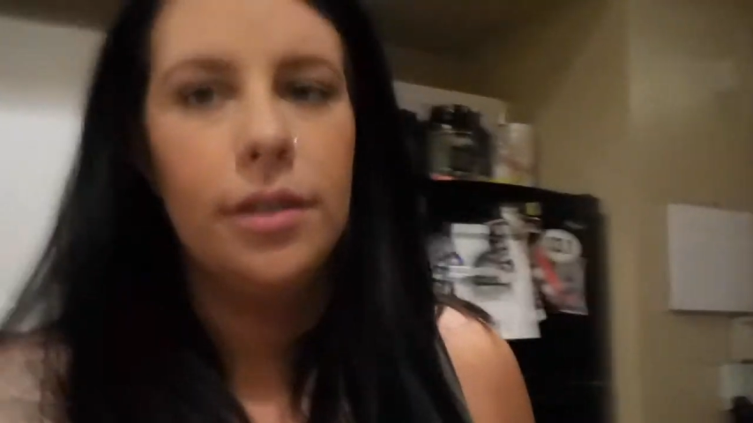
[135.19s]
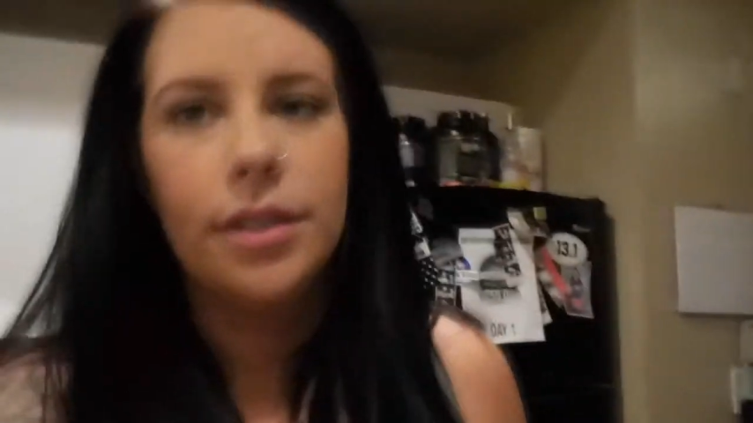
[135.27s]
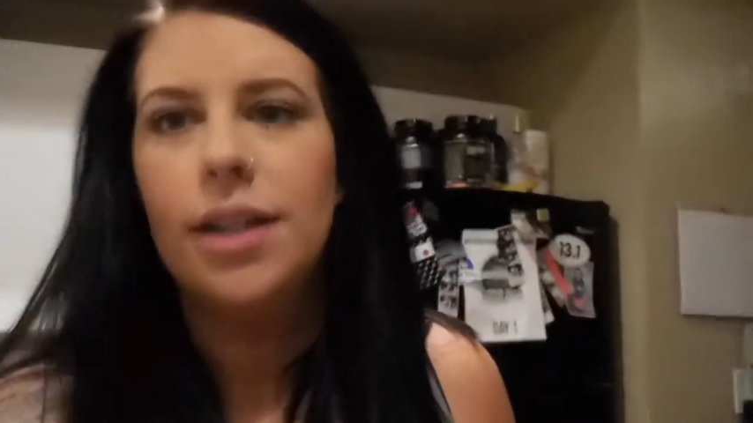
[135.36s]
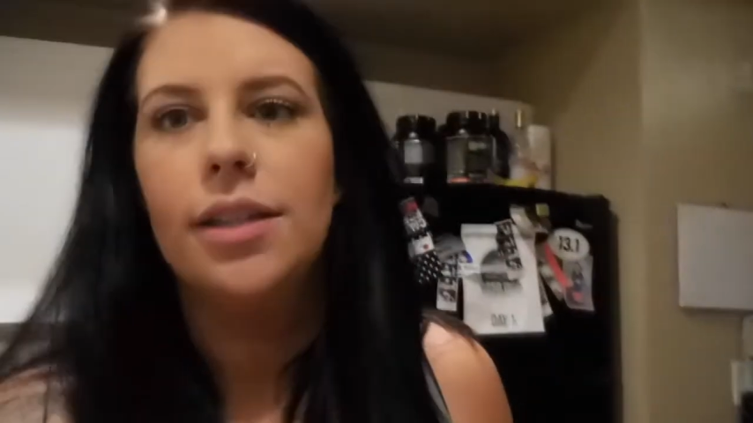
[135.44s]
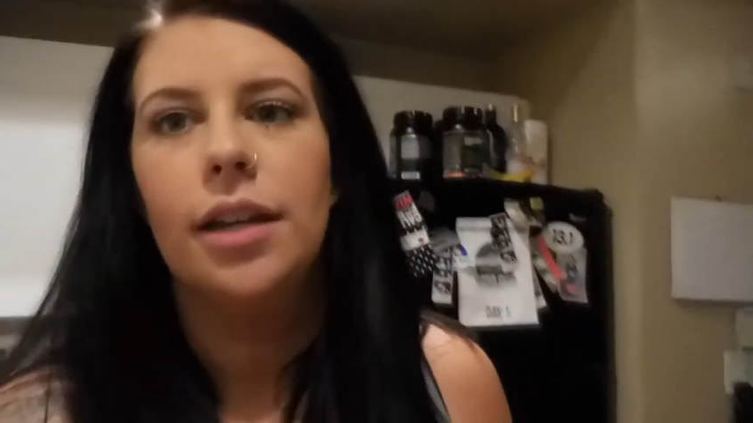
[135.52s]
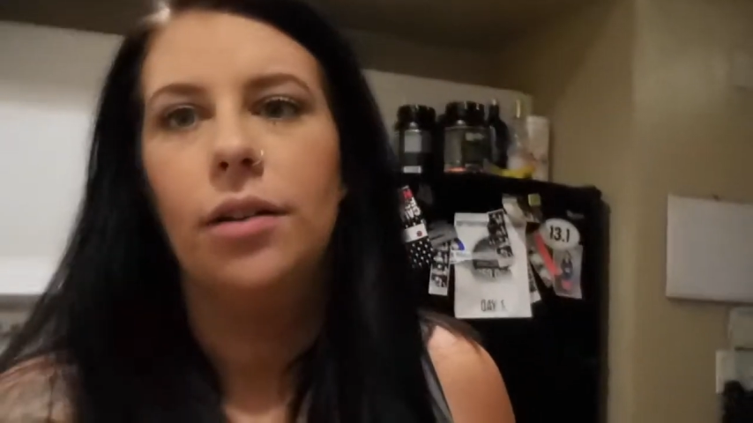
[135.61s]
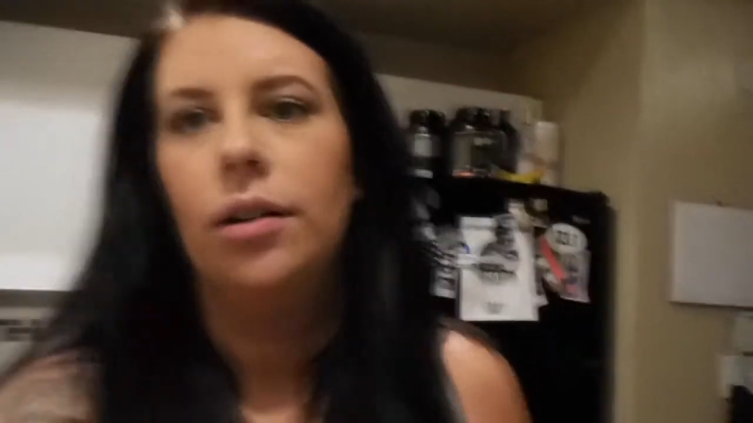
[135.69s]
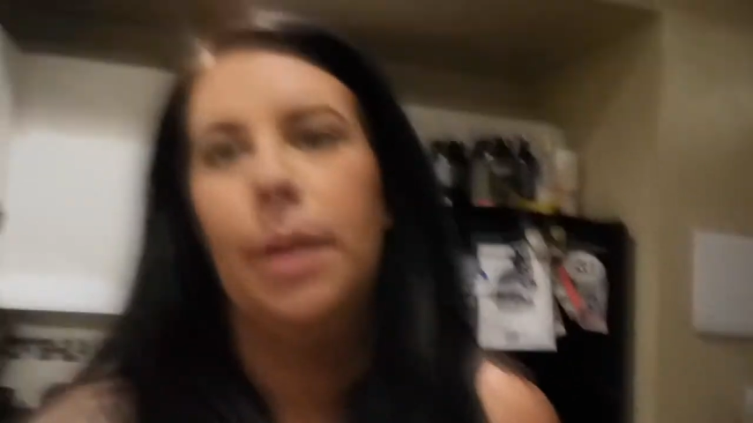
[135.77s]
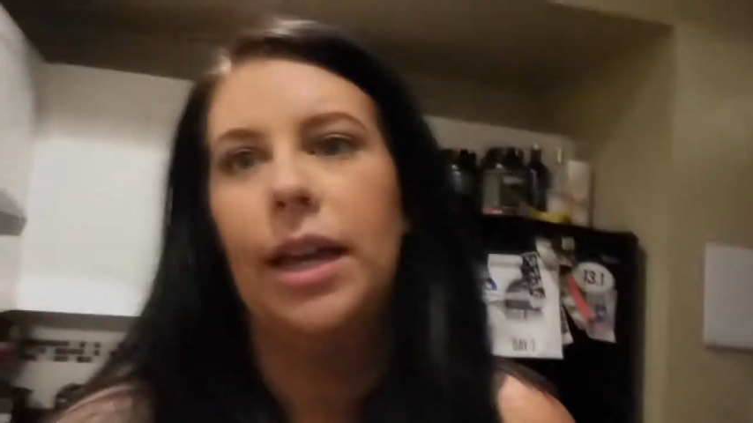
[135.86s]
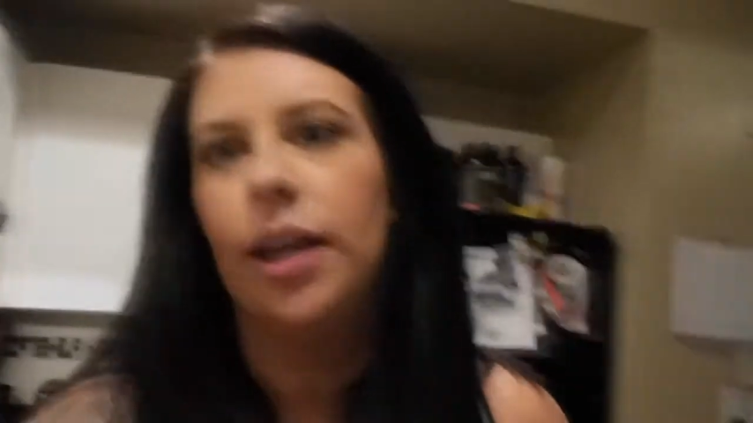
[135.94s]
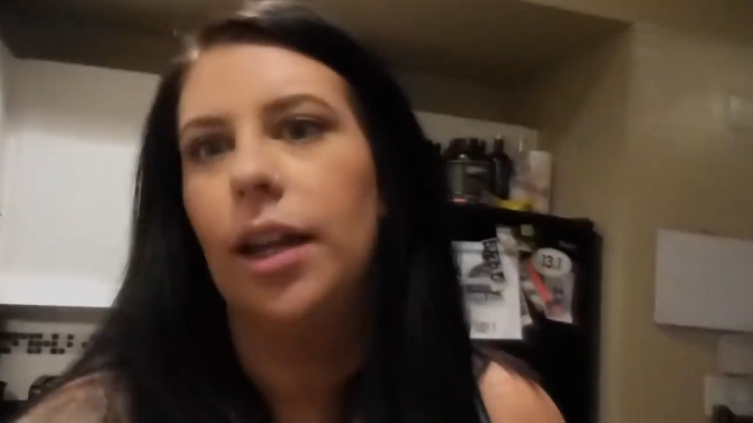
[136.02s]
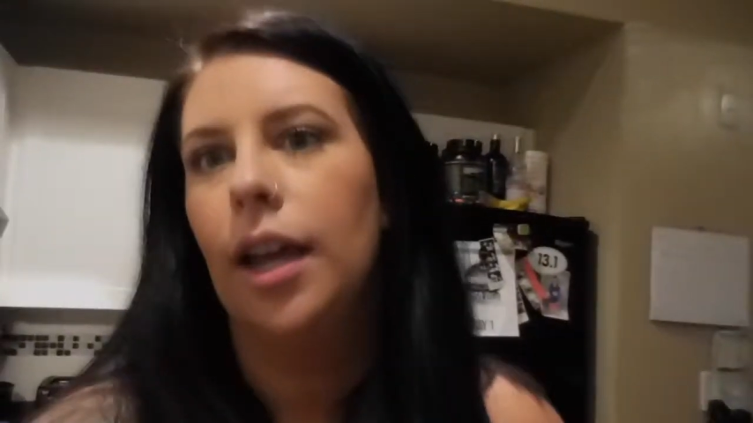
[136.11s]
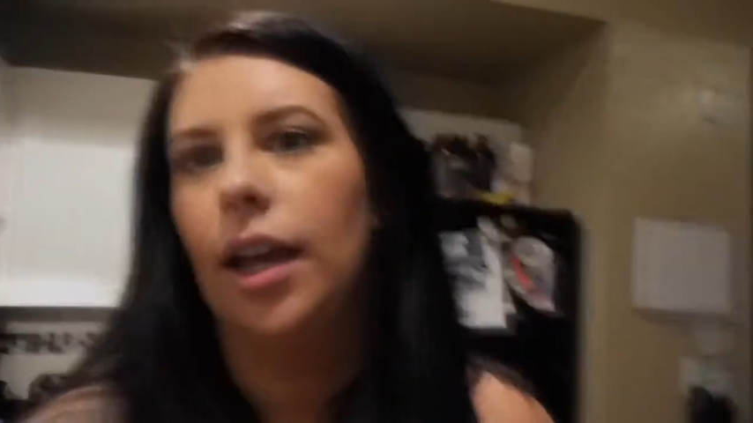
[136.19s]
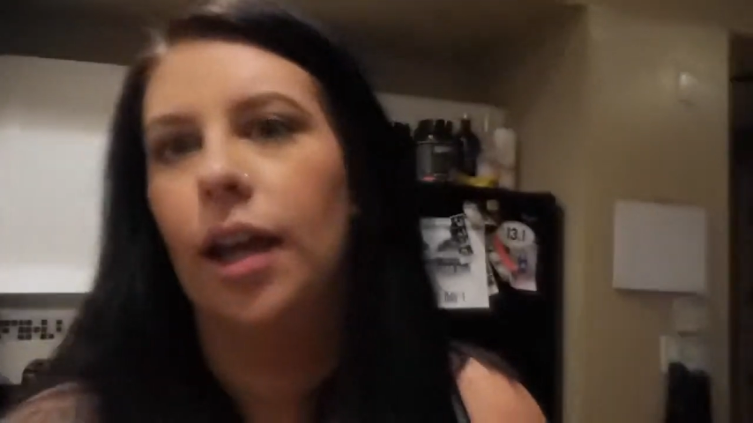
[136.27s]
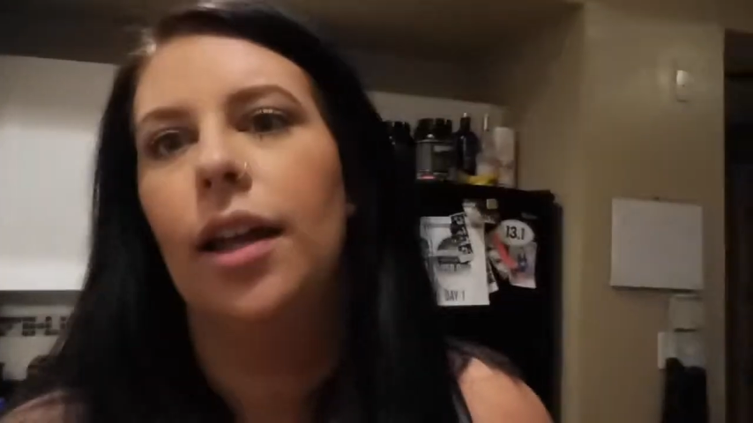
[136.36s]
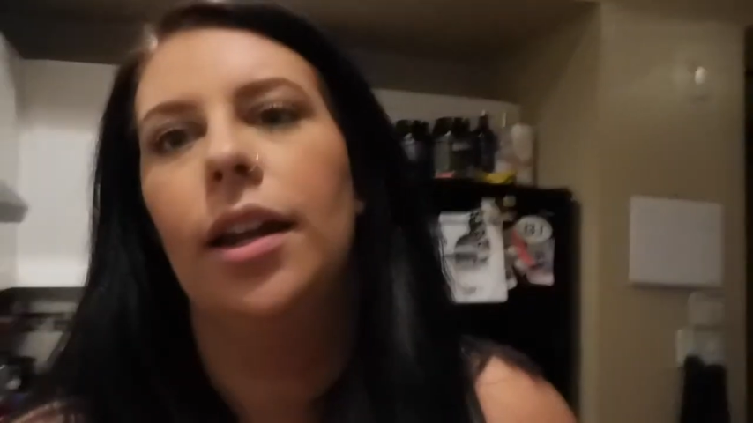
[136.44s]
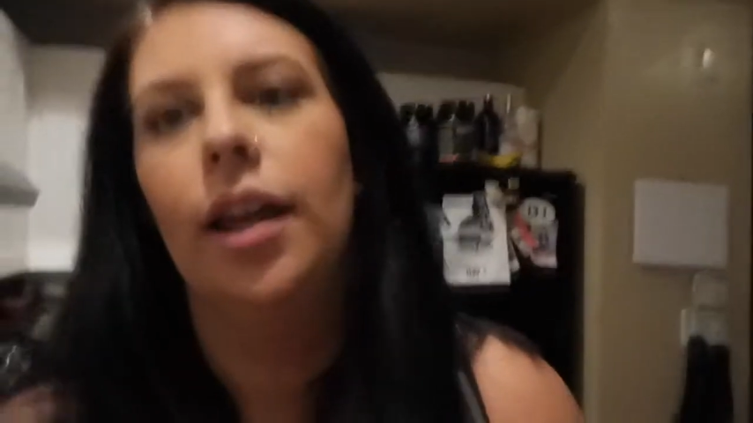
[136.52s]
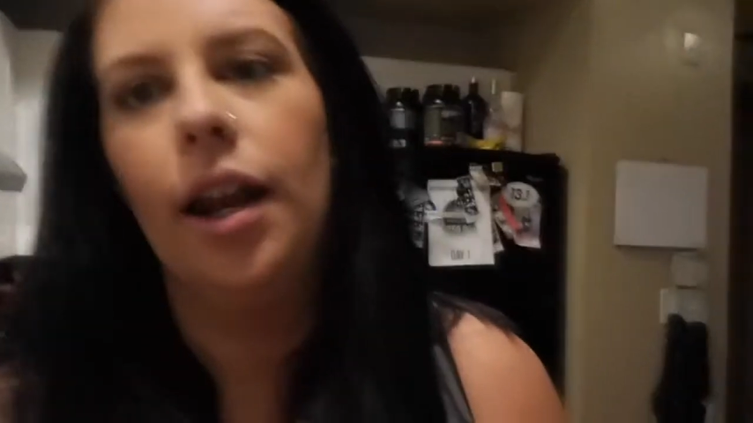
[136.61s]
tastes like real bacon,
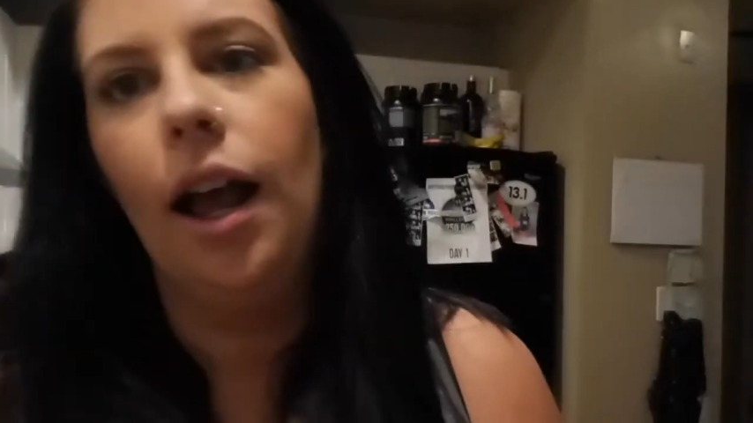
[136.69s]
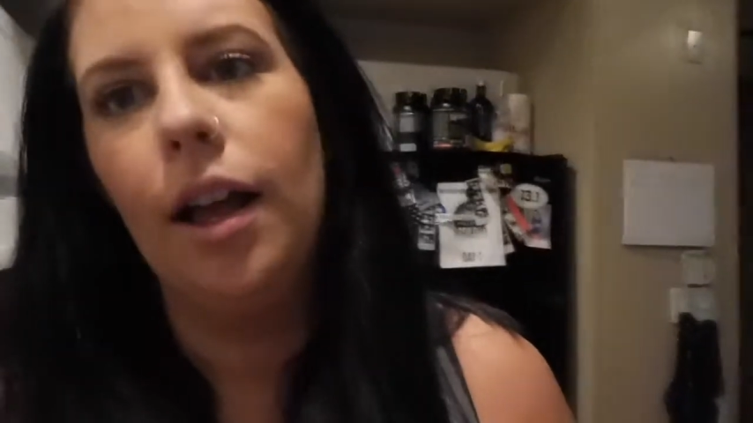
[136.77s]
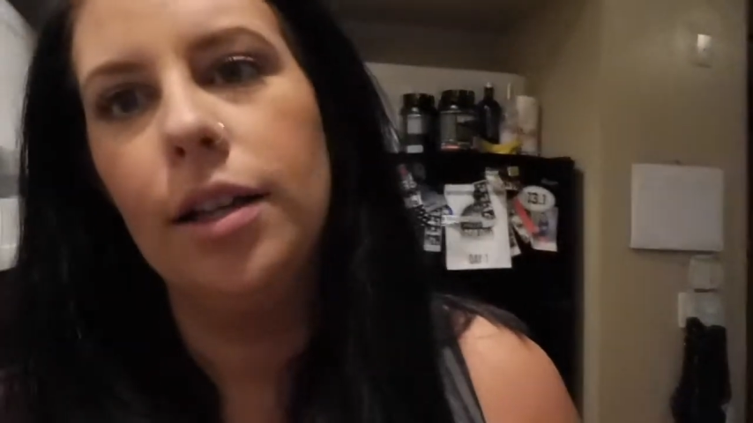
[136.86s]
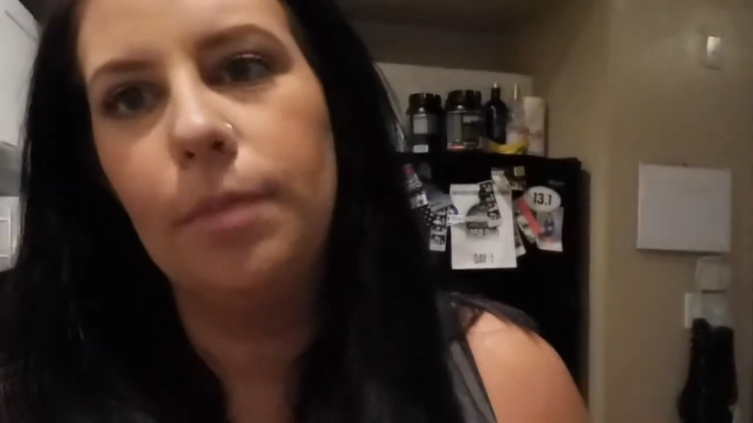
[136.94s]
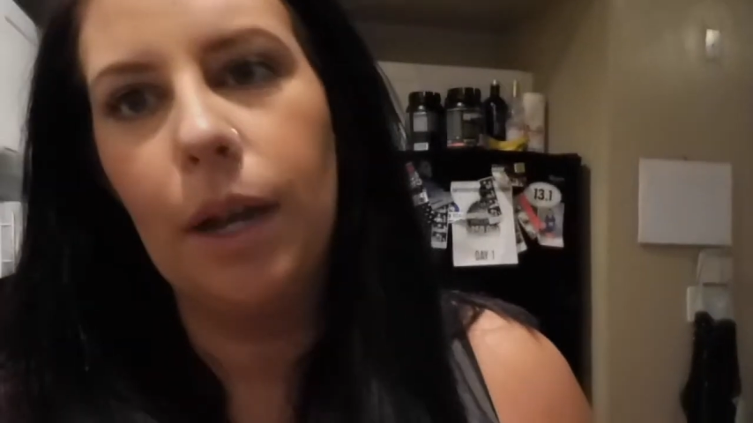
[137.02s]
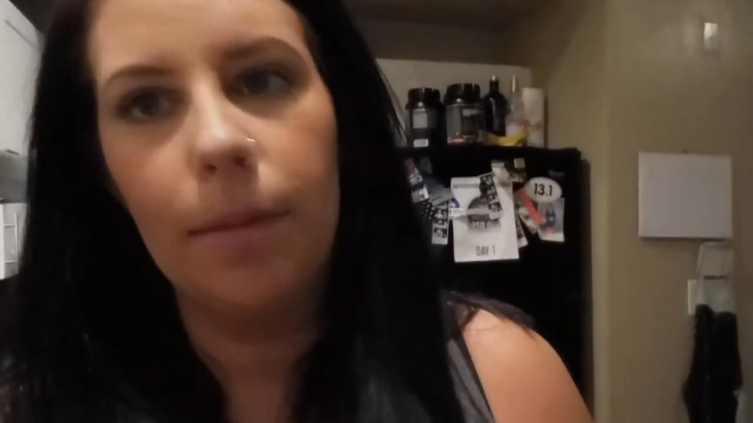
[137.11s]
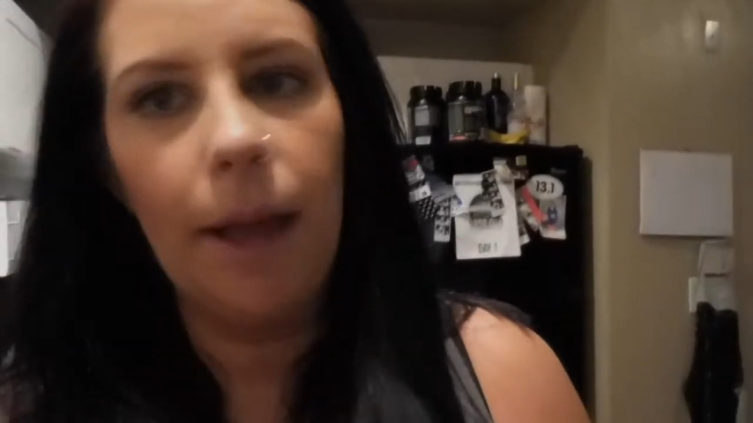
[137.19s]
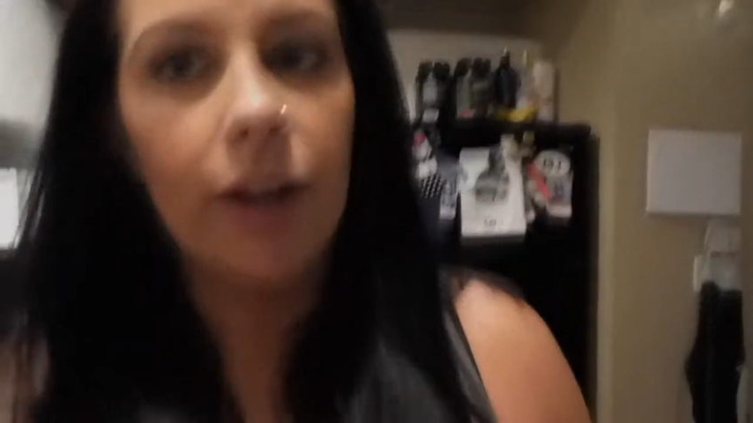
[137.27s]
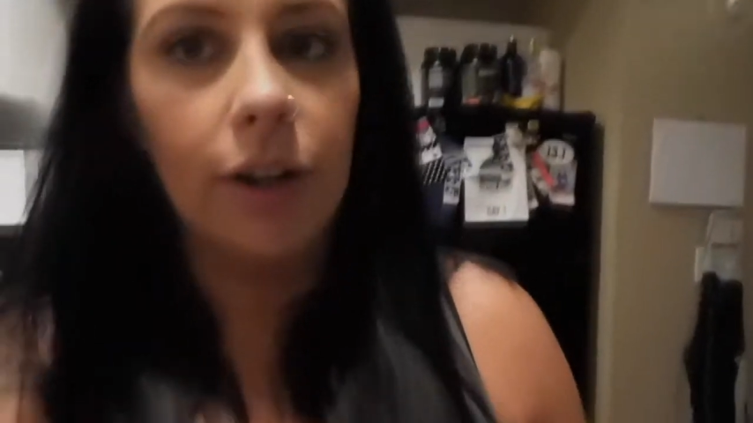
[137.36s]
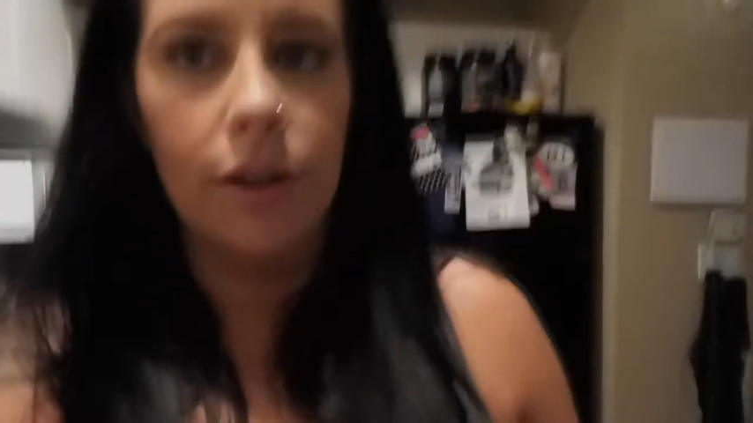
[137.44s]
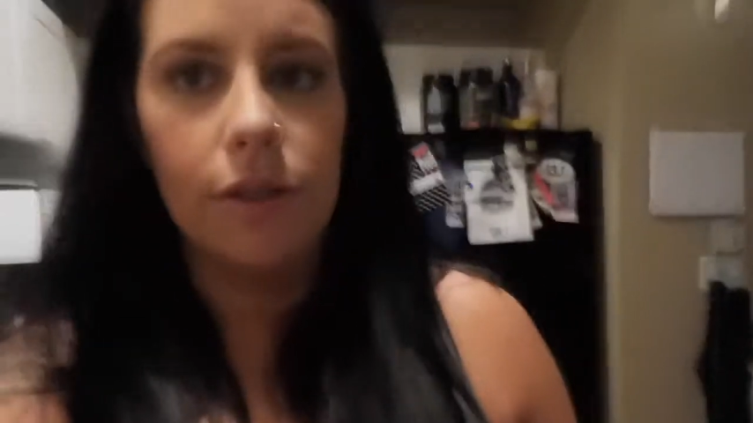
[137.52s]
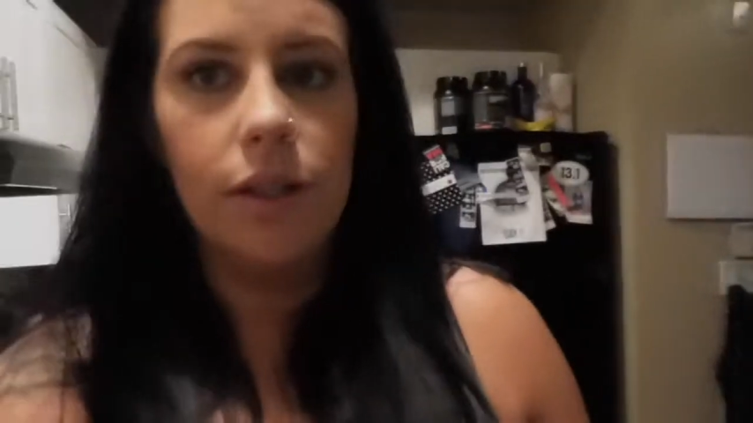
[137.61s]
and it has better macros.